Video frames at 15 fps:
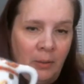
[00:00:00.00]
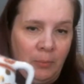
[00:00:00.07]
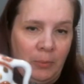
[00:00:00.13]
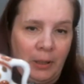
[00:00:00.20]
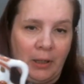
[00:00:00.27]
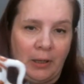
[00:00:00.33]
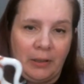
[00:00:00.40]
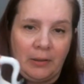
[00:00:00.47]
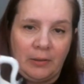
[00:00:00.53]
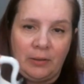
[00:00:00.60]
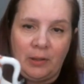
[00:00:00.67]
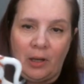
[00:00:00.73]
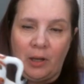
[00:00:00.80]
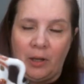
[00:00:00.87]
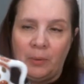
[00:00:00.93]
because
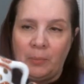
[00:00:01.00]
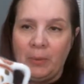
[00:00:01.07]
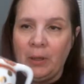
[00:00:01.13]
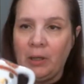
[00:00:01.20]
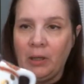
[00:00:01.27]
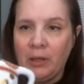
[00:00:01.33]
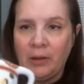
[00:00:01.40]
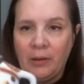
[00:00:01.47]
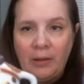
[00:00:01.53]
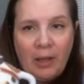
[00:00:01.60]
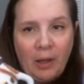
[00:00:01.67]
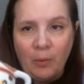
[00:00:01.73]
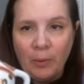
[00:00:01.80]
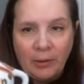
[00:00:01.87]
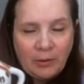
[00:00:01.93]
um,
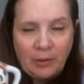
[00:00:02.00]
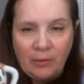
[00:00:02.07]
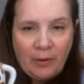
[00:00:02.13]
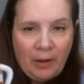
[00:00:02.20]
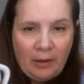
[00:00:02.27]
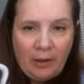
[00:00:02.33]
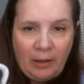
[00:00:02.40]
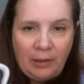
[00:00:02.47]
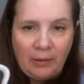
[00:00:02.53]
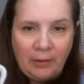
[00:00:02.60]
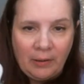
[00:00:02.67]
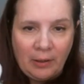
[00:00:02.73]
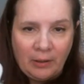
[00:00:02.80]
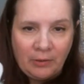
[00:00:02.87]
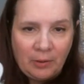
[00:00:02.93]
he wasn't around anything
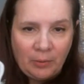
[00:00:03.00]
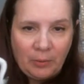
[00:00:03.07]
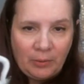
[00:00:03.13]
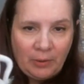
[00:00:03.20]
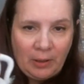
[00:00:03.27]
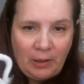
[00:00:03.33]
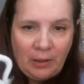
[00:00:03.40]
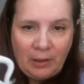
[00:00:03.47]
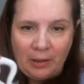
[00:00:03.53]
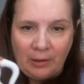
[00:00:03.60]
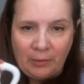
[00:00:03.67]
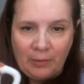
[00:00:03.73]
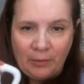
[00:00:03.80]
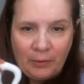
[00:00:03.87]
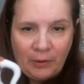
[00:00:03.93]
else that was any kind
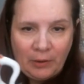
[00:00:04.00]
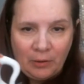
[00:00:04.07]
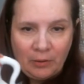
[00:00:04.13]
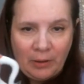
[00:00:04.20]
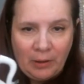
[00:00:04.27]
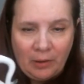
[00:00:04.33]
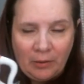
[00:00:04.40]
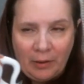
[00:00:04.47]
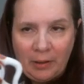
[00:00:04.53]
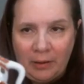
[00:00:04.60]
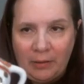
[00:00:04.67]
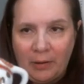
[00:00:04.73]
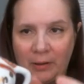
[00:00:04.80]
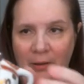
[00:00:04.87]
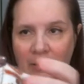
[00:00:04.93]
of a figurine or
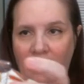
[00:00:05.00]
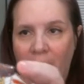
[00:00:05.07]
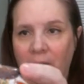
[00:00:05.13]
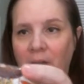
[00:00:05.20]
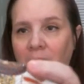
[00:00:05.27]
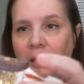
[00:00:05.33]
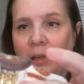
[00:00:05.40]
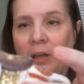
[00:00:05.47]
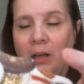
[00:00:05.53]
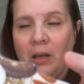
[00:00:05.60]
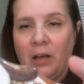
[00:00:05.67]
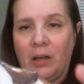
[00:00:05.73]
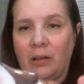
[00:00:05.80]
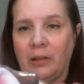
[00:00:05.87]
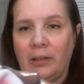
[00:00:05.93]
anything like that.
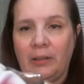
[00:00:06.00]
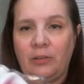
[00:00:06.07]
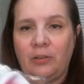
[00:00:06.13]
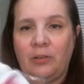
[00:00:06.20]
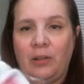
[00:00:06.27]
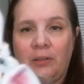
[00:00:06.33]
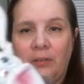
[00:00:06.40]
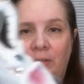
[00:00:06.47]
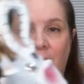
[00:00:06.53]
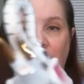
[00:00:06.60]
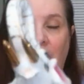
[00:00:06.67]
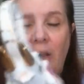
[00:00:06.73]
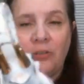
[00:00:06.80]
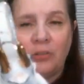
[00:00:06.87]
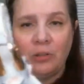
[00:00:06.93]
Uh, it's it's an
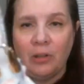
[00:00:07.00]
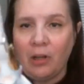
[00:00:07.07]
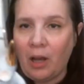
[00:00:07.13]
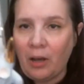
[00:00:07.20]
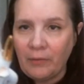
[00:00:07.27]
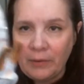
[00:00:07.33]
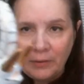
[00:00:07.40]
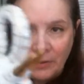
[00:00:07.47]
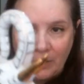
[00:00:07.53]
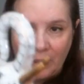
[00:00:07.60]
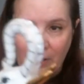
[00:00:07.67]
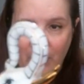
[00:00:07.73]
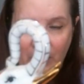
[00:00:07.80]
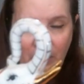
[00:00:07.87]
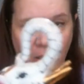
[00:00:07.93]
Asian, obviously a
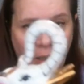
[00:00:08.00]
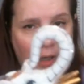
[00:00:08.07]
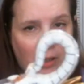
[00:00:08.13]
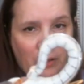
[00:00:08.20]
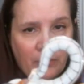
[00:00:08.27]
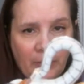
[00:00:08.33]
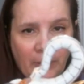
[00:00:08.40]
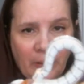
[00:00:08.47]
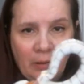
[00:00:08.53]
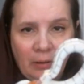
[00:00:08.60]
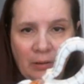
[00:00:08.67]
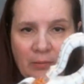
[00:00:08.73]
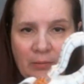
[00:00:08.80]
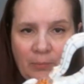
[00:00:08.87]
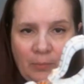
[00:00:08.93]
lucky elephant,
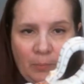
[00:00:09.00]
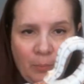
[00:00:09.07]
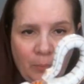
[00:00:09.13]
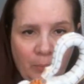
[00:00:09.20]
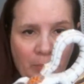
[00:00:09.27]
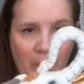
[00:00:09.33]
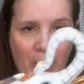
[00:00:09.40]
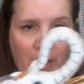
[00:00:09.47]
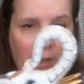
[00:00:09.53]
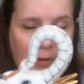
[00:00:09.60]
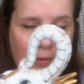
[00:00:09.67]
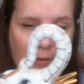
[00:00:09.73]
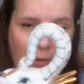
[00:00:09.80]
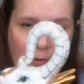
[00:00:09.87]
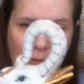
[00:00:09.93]

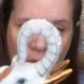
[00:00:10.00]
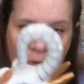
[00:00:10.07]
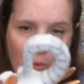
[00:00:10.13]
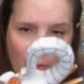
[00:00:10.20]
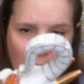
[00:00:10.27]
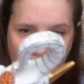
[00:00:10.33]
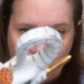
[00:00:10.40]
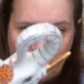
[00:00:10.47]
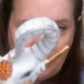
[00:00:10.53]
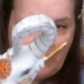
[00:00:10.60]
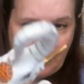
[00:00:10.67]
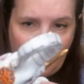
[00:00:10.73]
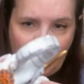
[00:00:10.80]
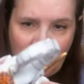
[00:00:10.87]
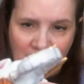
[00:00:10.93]
and gorgeous.
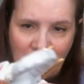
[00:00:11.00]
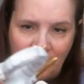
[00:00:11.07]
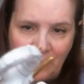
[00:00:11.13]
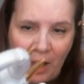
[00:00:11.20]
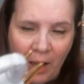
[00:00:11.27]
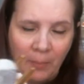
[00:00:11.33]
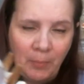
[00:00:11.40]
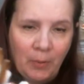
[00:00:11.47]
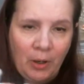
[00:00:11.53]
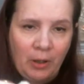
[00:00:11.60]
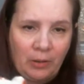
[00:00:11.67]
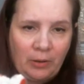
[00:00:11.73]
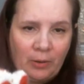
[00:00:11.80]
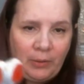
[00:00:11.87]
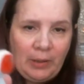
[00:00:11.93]
He's not
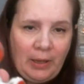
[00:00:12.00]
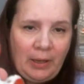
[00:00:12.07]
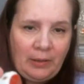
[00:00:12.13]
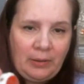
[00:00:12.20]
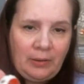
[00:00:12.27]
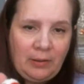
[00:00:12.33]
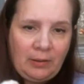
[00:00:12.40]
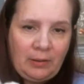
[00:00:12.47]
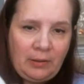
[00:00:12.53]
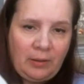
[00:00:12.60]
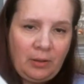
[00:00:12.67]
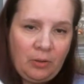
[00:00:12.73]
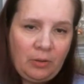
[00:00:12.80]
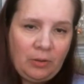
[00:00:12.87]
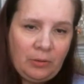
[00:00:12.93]
marked though. He has this
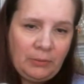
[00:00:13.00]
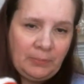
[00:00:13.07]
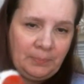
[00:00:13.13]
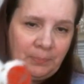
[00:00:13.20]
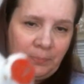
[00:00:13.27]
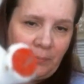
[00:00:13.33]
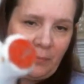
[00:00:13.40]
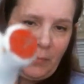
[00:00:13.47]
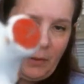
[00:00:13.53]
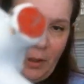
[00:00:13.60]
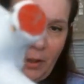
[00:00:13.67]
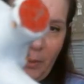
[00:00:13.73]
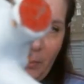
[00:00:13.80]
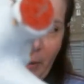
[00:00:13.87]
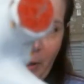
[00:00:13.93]
little
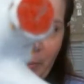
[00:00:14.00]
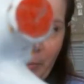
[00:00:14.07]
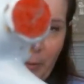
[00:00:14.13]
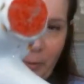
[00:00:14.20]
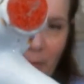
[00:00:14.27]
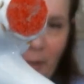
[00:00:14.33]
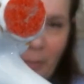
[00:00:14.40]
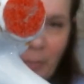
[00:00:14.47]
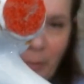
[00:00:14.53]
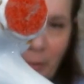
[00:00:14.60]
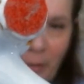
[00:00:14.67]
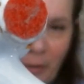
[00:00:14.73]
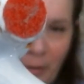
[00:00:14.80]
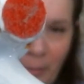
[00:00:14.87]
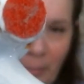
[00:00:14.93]
paper label on the